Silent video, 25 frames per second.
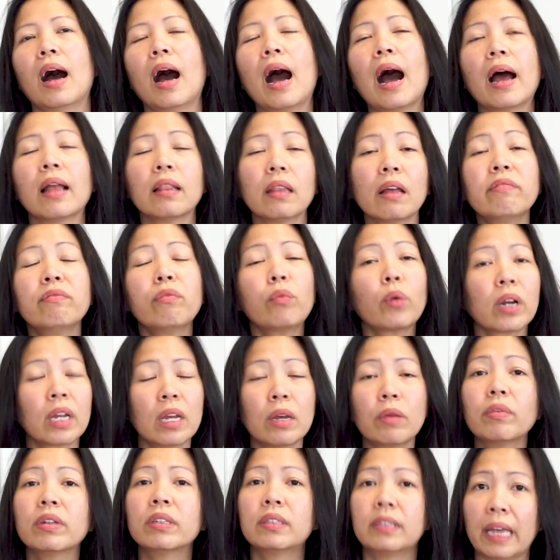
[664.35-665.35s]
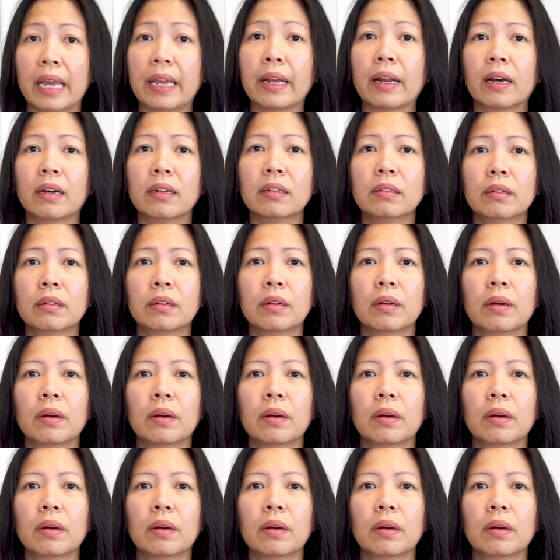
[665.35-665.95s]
I love working with data,